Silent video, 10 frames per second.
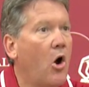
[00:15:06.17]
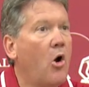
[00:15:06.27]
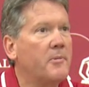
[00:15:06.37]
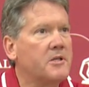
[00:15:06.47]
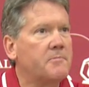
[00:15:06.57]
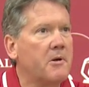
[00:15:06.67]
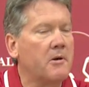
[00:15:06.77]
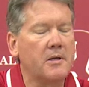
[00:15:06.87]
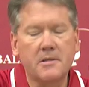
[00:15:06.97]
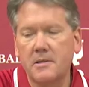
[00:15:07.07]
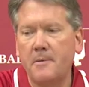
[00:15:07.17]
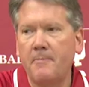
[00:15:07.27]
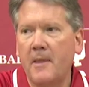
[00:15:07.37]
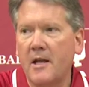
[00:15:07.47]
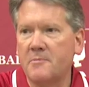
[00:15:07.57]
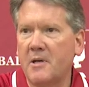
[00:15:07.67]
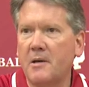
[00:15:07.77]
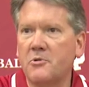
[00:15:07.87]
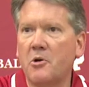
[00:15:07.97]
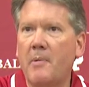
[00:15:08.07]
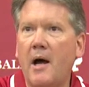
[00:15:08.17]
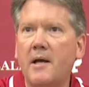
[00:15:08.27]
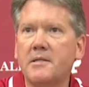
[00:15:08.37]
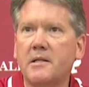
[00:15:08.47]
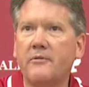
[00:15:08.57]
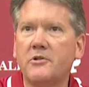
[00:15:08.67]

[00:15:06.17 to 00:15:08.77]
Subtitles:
home experience has become so positive.